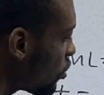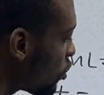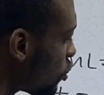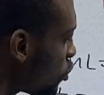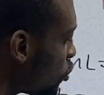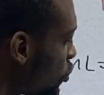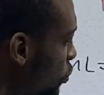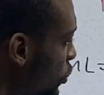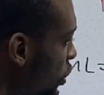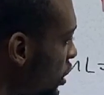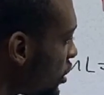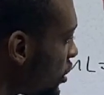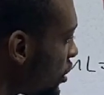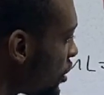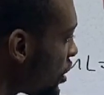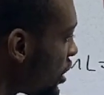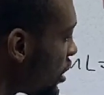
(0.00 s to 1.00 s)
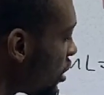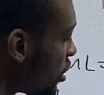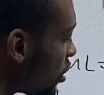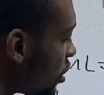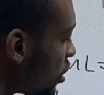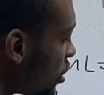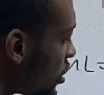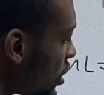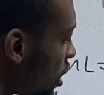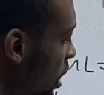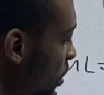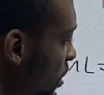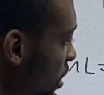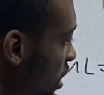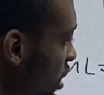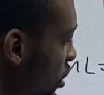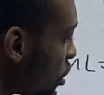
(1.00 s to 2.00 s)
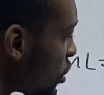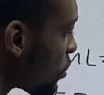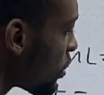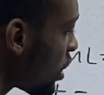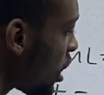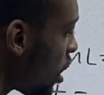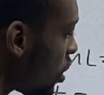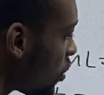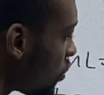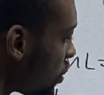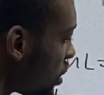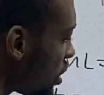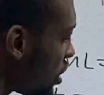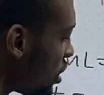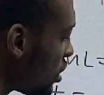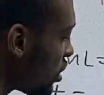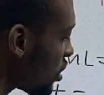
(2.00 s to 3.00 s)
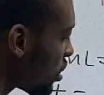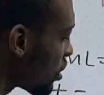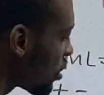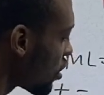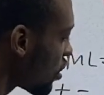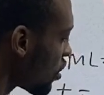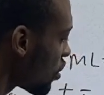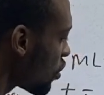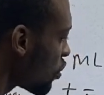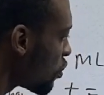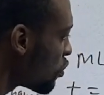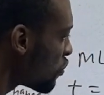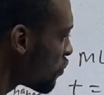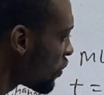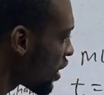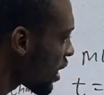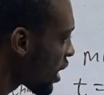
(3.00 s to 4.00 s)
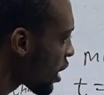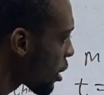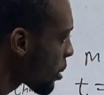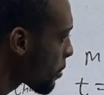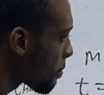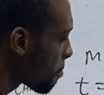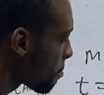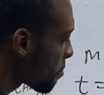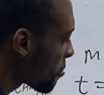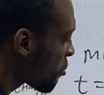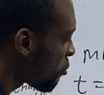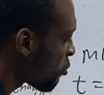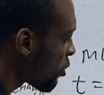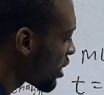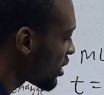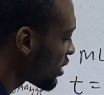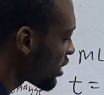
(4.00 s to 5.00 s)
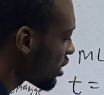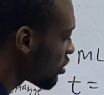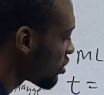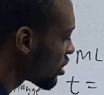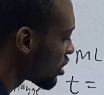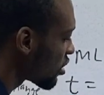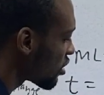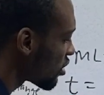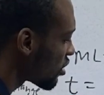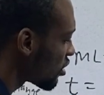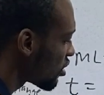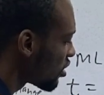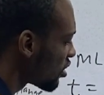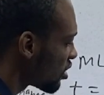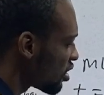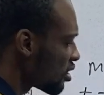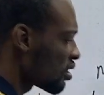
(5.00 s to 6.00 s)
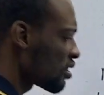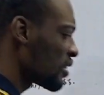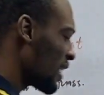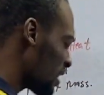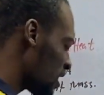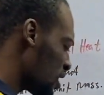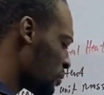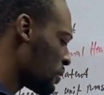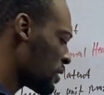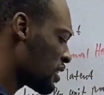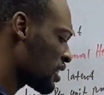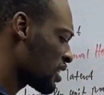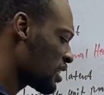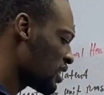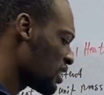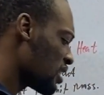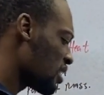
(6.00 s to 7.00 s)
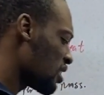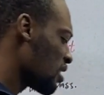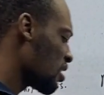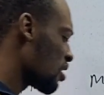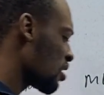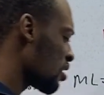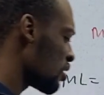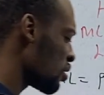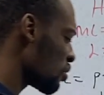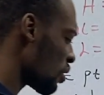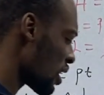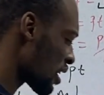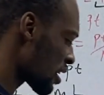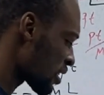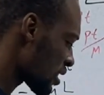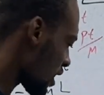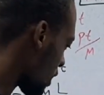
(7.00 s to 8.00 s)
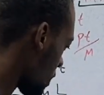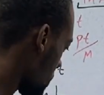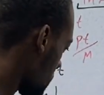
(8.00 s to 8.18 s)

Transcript: 2.3 times 10 to the power of 6 over 1000. That is basically your answer.